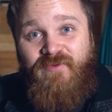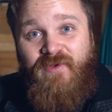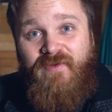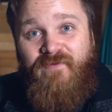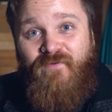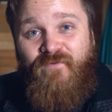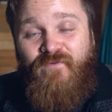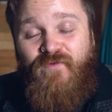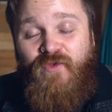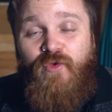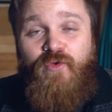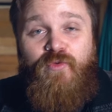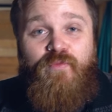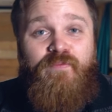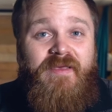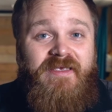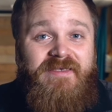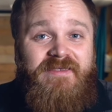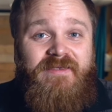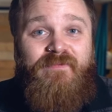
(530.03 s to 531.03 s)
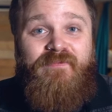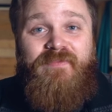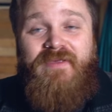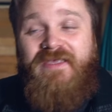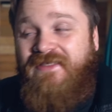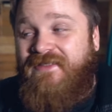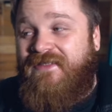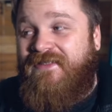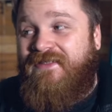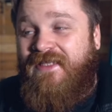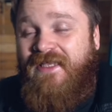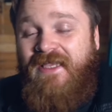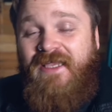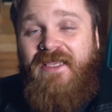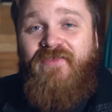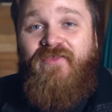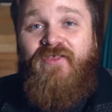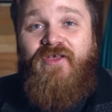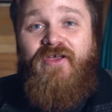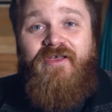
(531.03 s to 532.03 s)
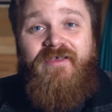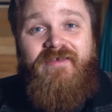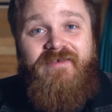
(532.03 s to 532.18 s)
with a few bits and pieces here that,